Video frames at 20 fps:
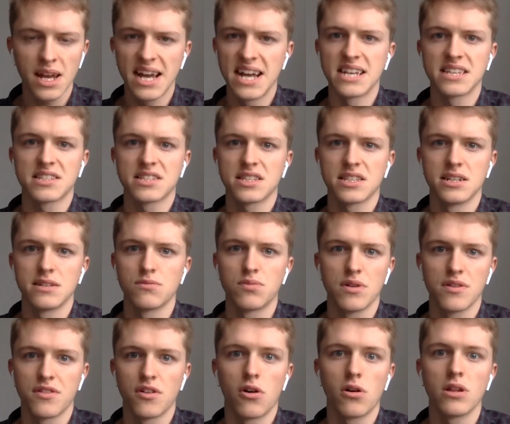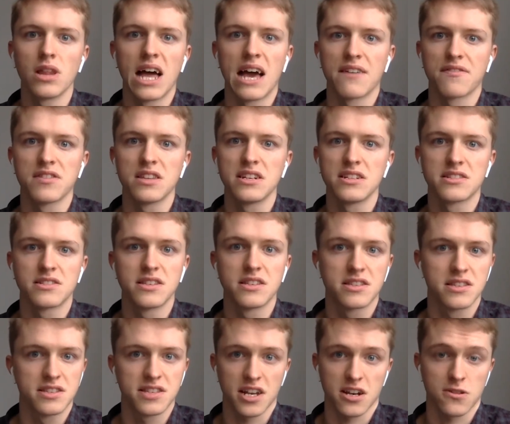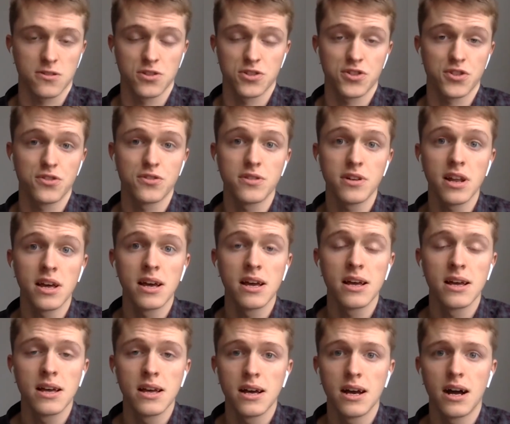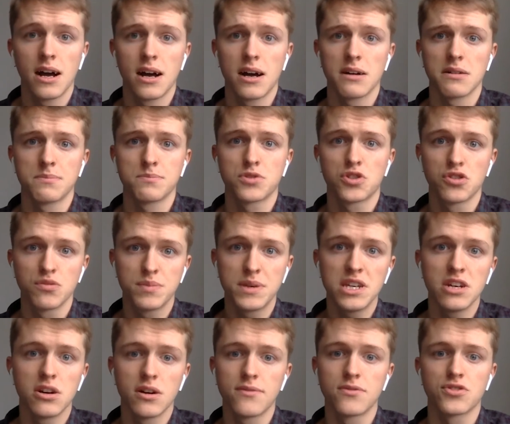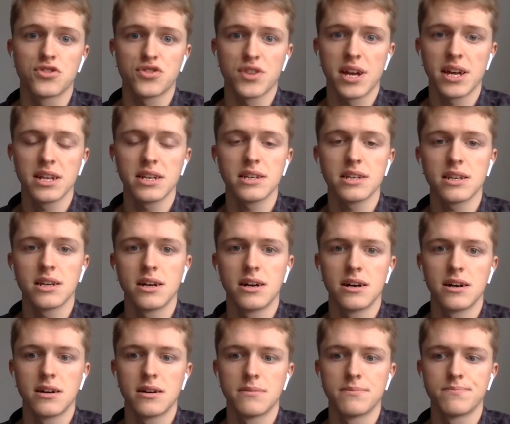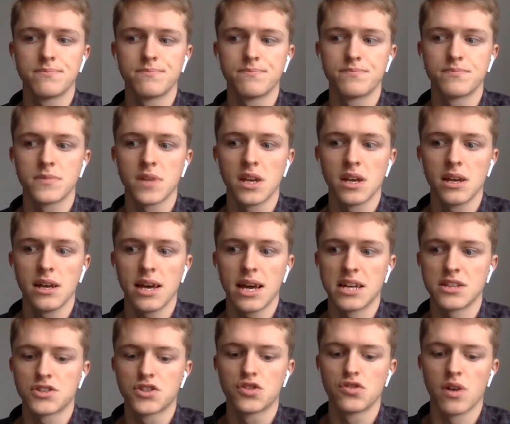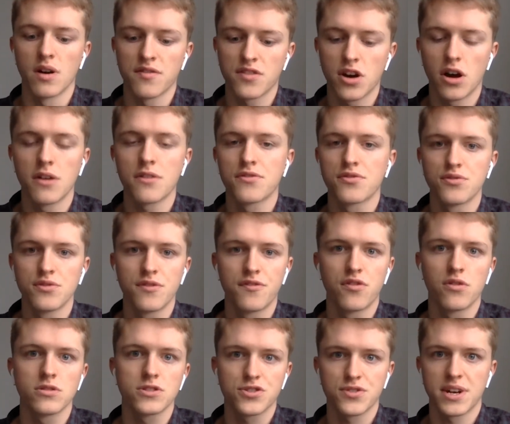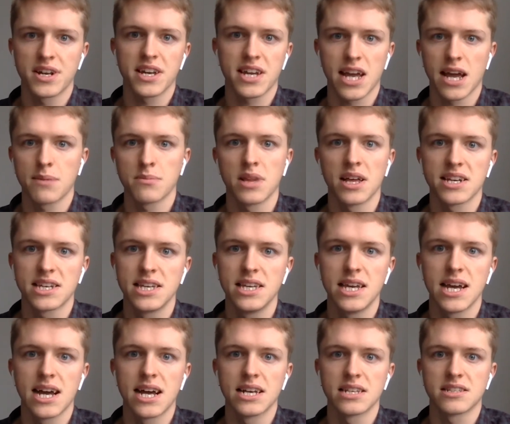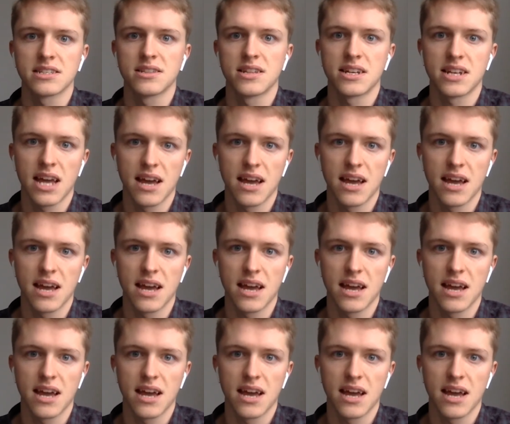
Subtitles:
As with all athletes, this is a concern, to be overtrained and to have gone through a full training camp like he has and then